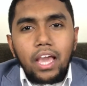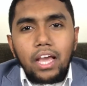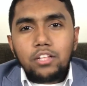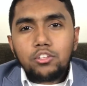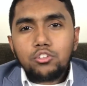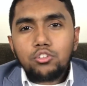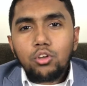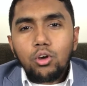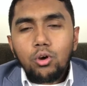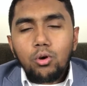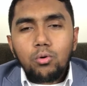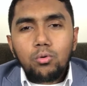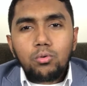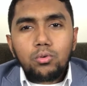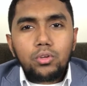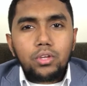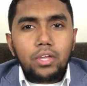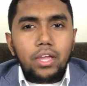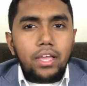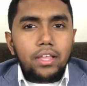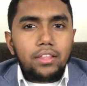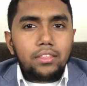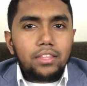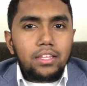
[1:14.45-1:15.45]
And so
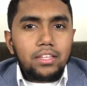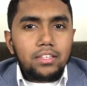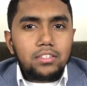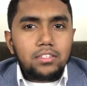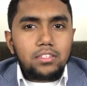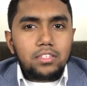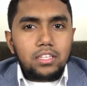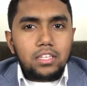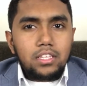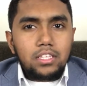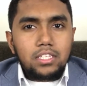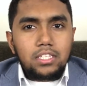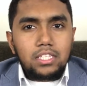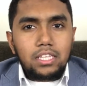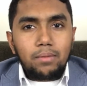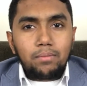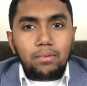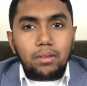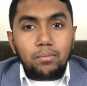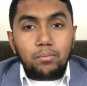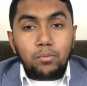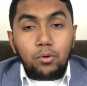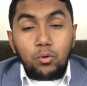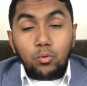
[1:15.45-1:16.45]
in this
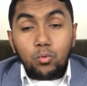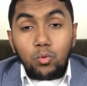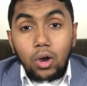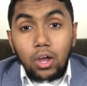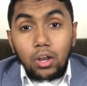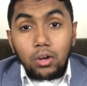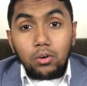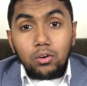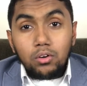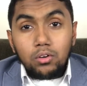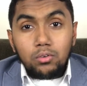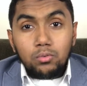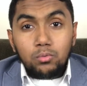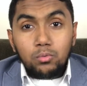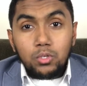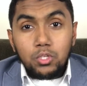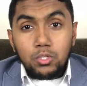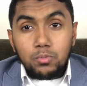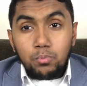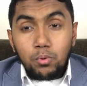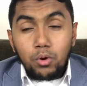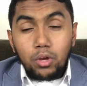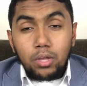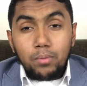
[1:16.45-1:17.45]
step number 1
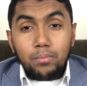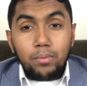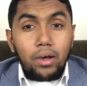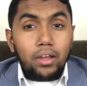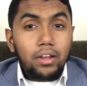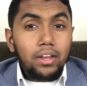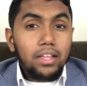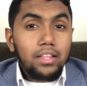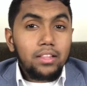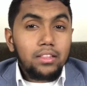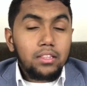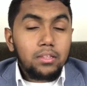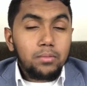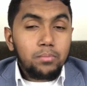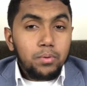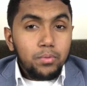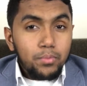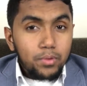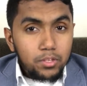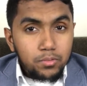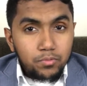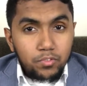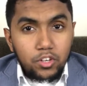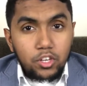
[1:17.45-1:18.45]
we spoke about in the
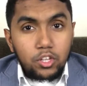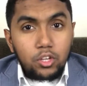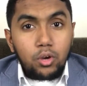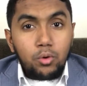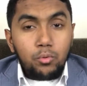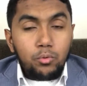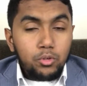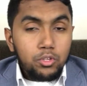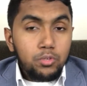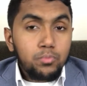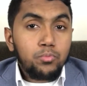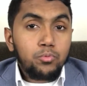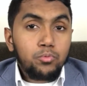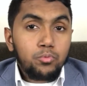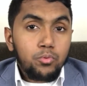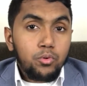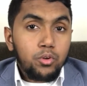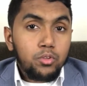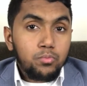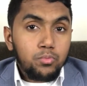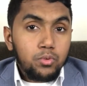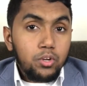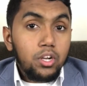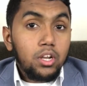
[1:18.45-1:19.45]
previous video, was
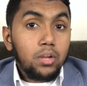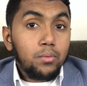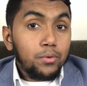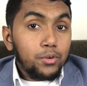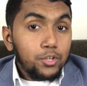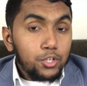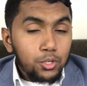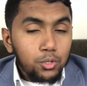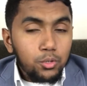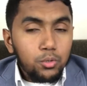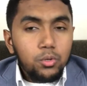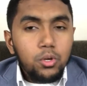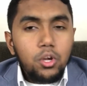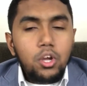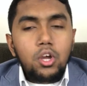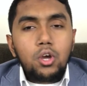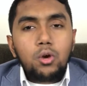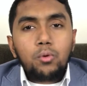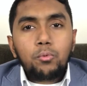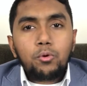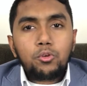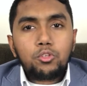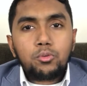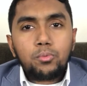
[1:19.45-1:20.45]
video number 2,
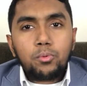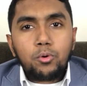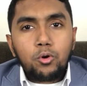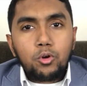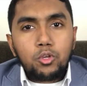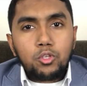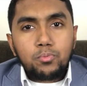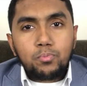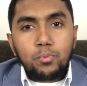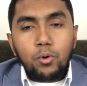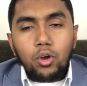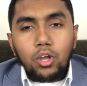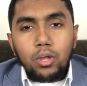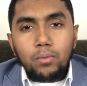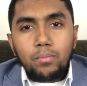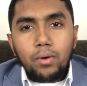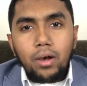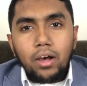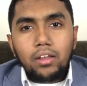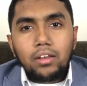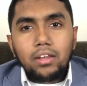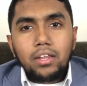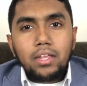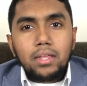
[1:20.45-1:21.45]
we spoke
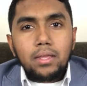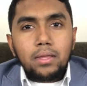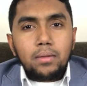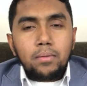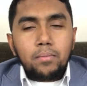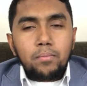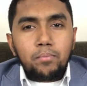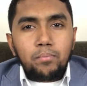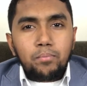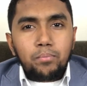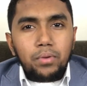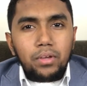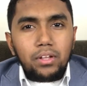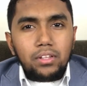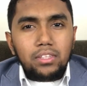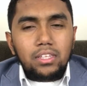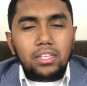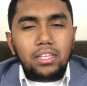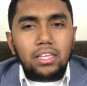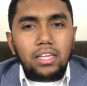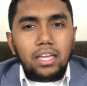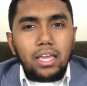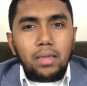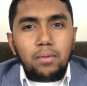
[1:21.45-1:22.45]
about
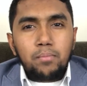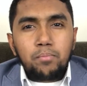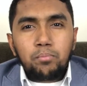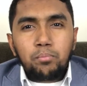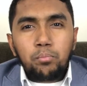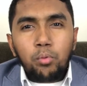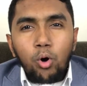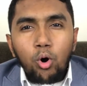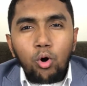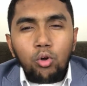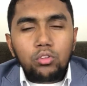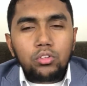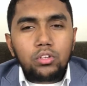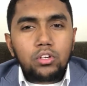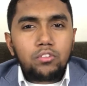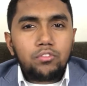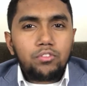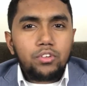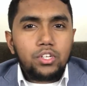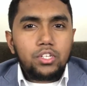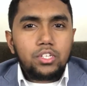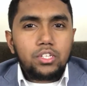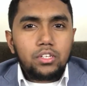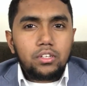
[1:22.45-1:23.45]
building a bolder
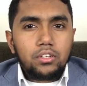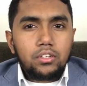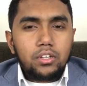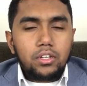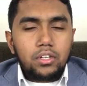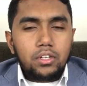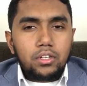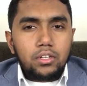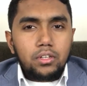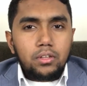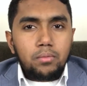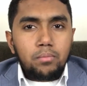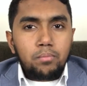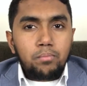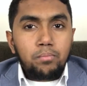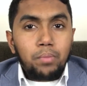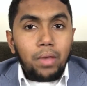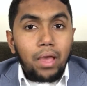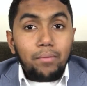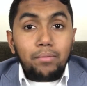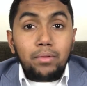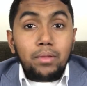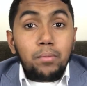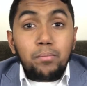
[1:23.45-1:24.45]
vision,
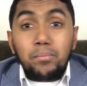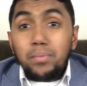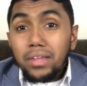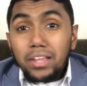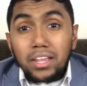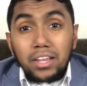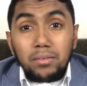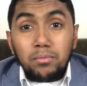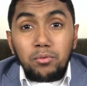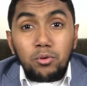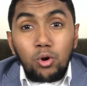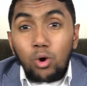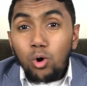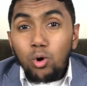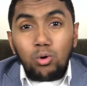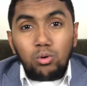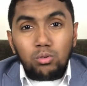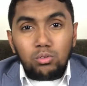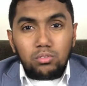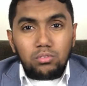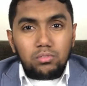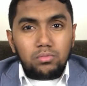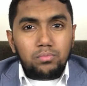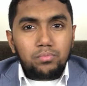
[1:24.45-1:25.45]
having a bigger
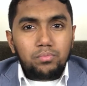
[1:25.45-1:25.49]
goal